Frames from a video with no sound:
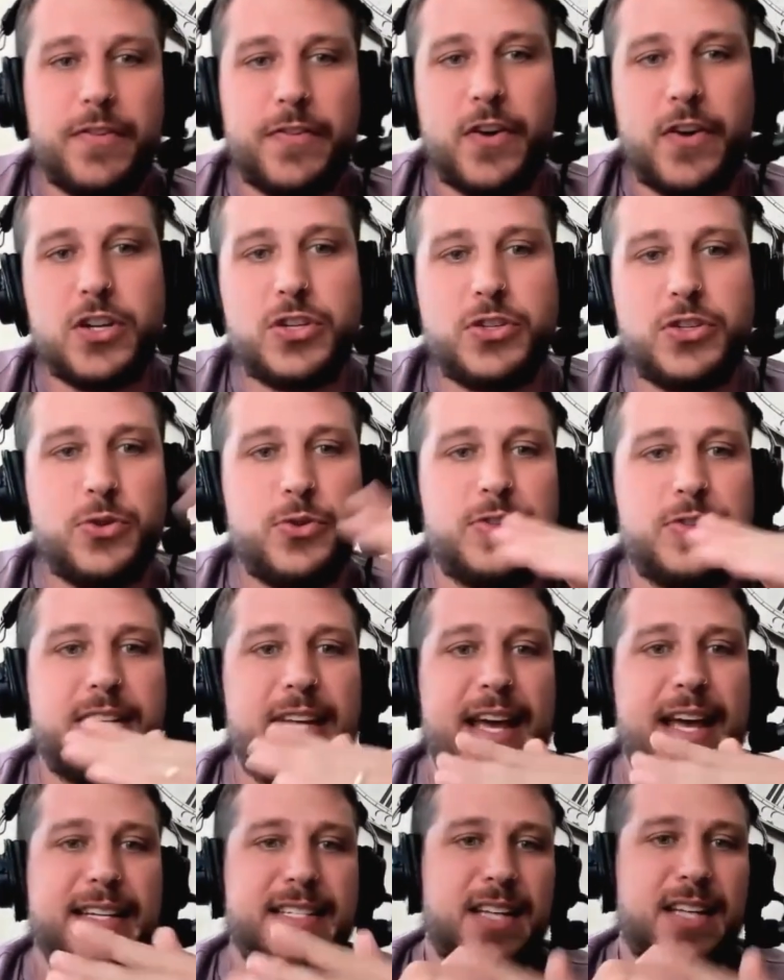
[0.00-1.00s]
First through
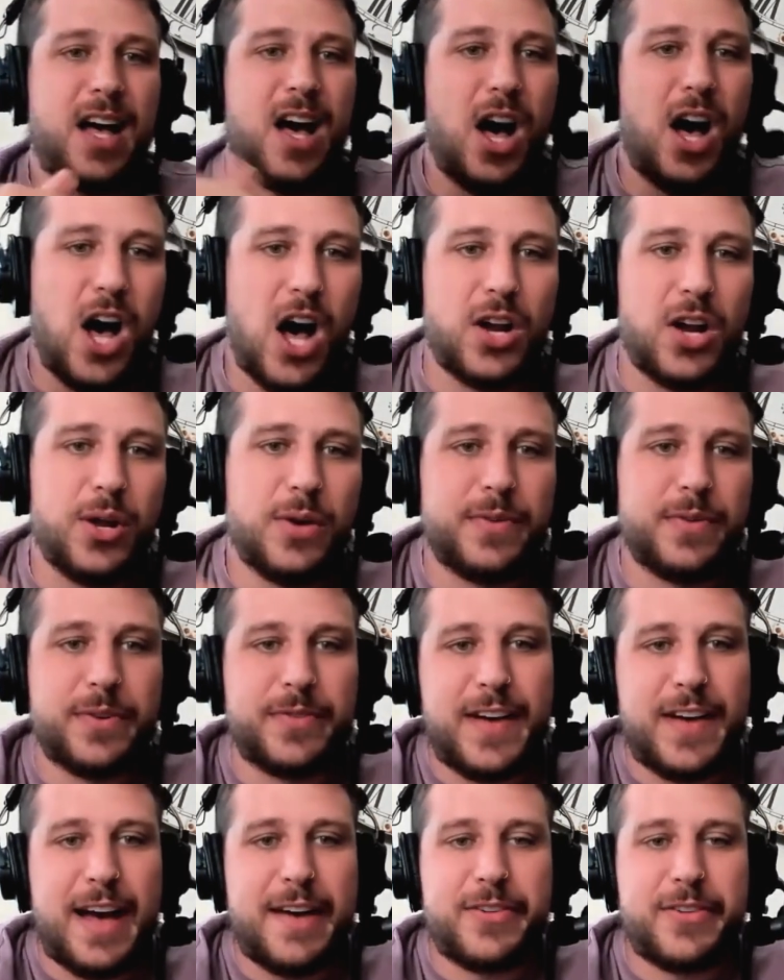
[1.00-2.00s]
six, all over
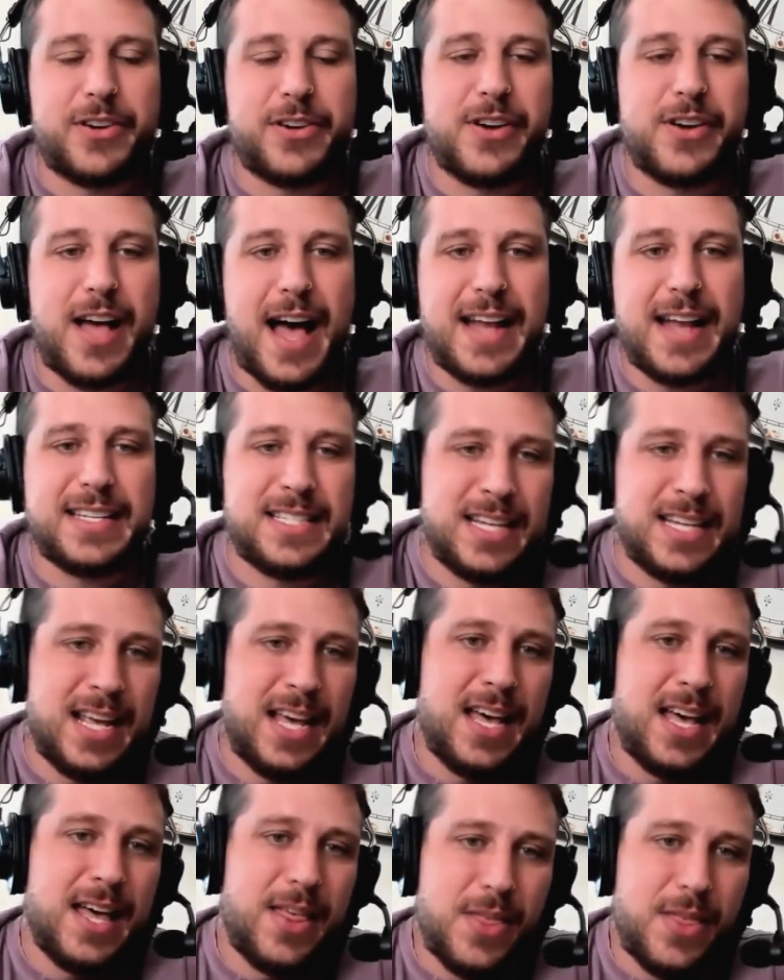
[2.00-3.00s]
500 dots.
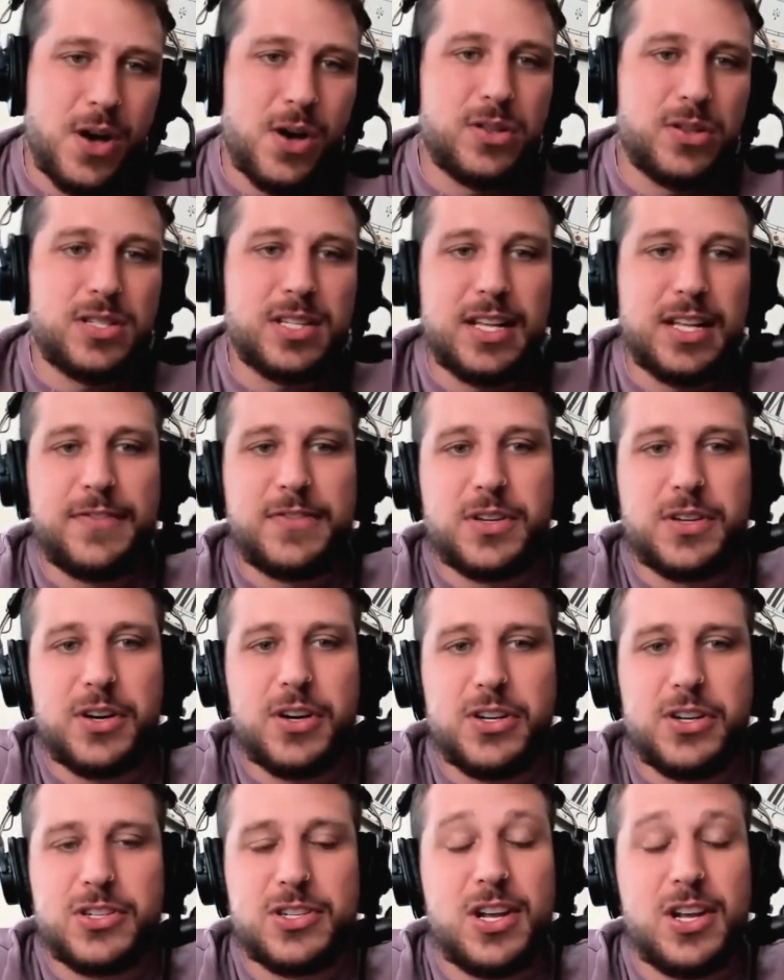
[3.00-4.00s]
Those
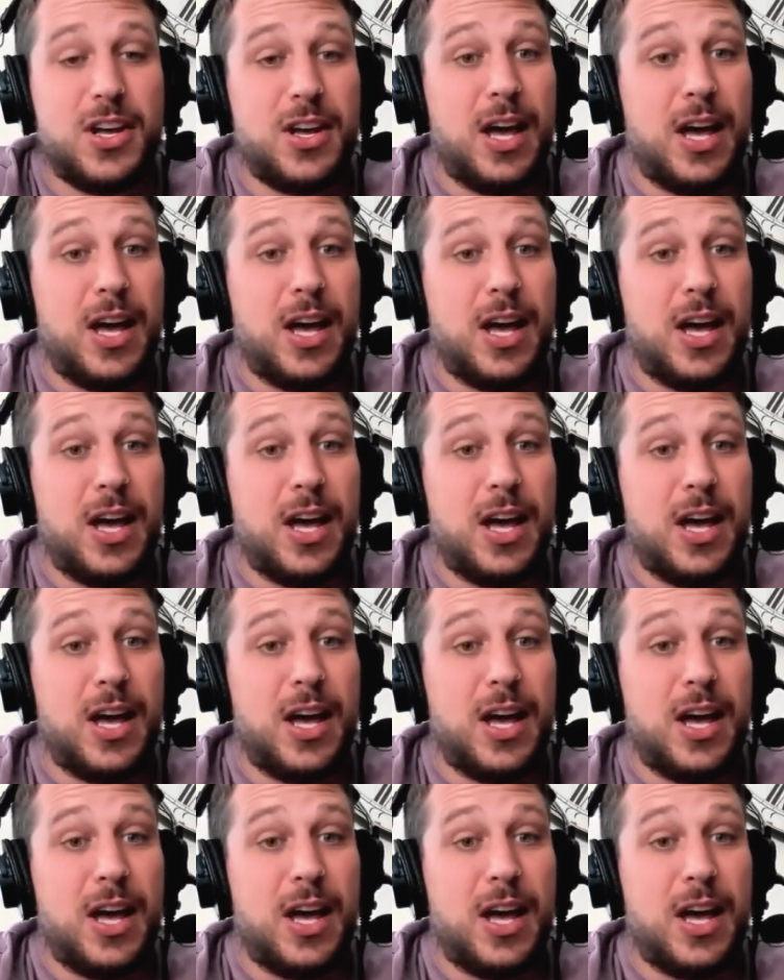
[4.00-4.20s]
lifters,